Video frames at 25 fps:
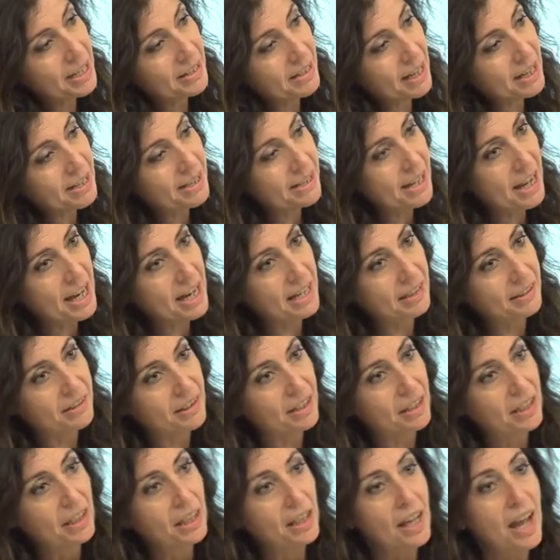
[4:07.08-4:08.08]
as I
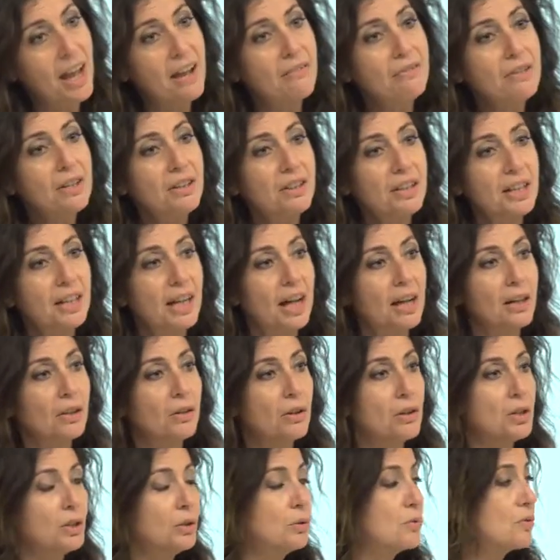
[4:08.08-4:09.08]
said, everything I'm
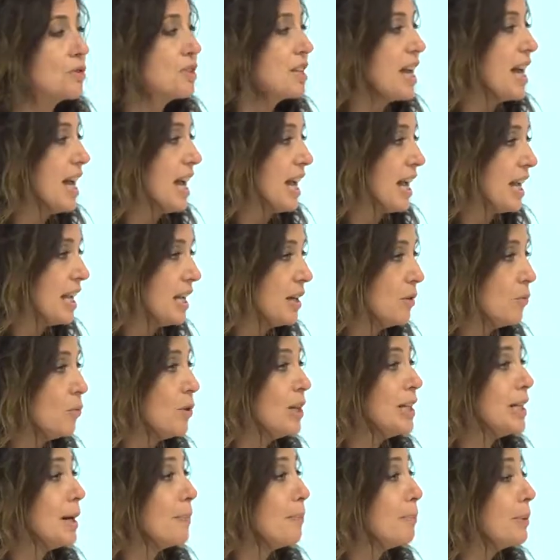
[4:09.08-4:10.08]
going to say
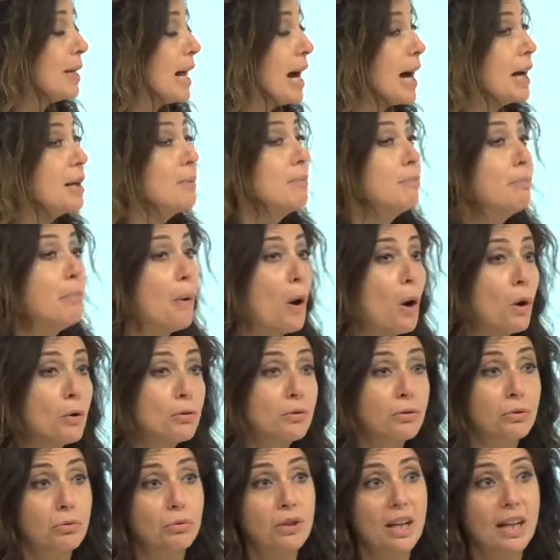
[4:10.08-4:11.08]
will apply
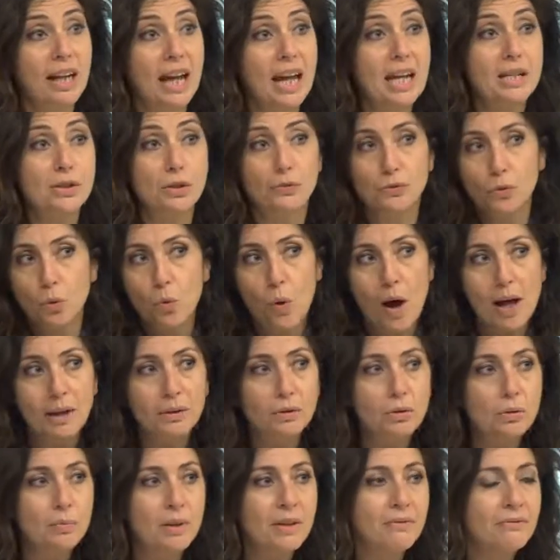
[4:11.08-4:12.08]
both to the case of
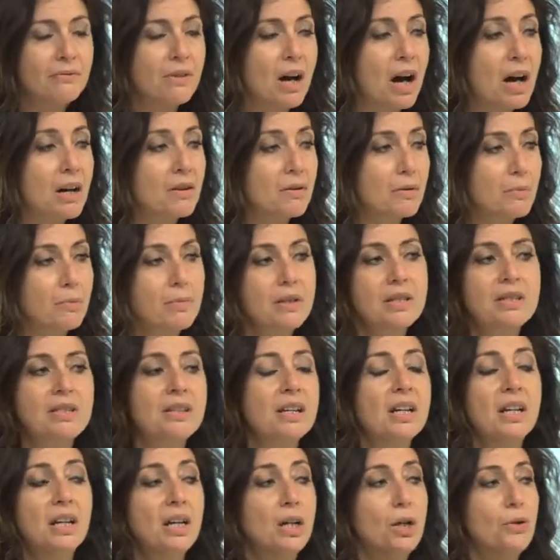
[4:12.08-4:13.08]
quantum environments,
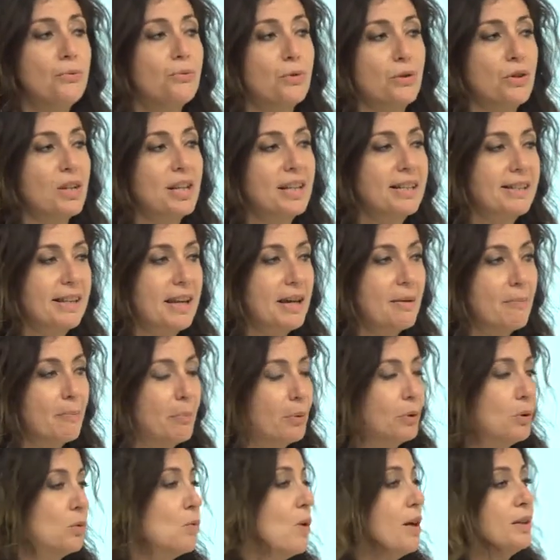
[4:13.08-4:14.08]
for
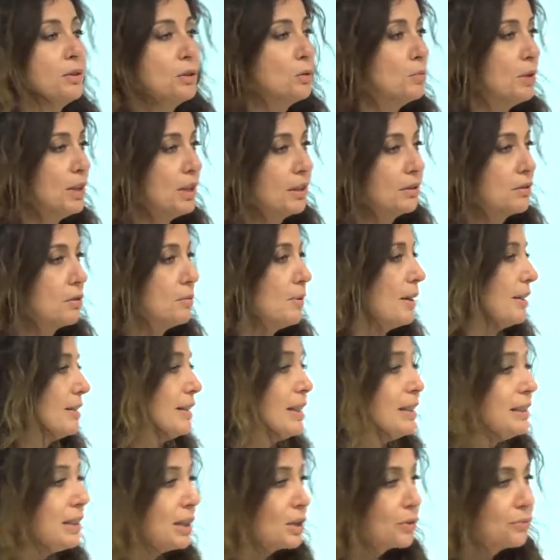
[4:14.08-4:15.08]
example, quantum
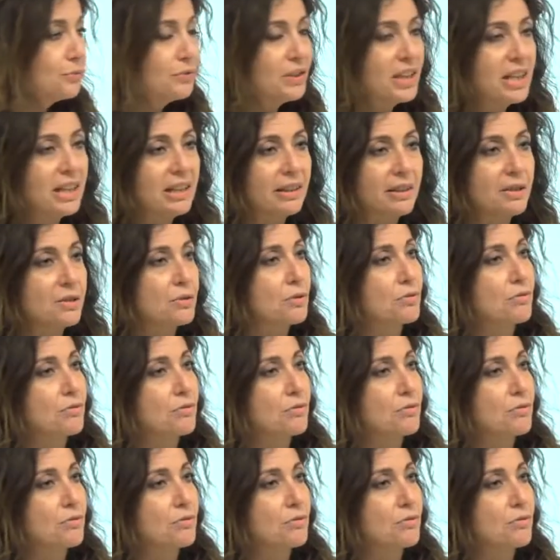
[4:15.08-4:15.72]
electromagnetic field